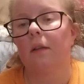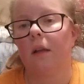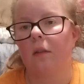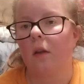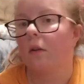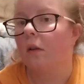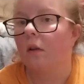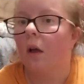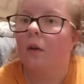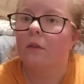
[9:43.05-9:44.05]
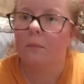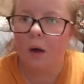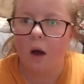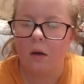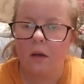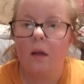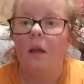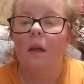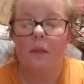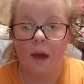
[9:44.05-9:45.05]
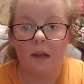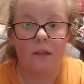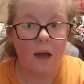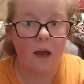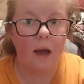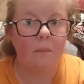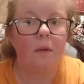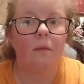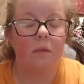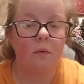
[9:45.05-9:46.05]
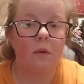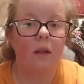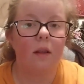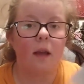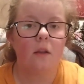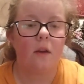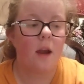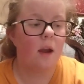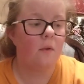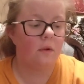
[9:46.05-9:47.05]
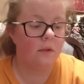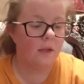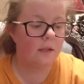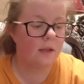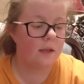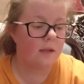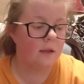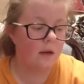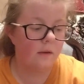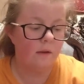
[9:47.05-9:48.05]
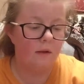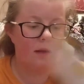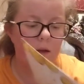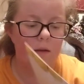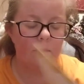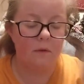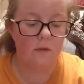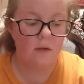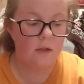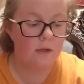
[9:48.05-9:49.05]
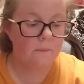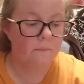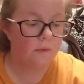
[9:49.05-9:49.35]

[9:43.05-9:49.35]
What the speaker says: and it's like $13 a bottle. That's high. But if you really like your hair and really like taking care of it and like it feeling good,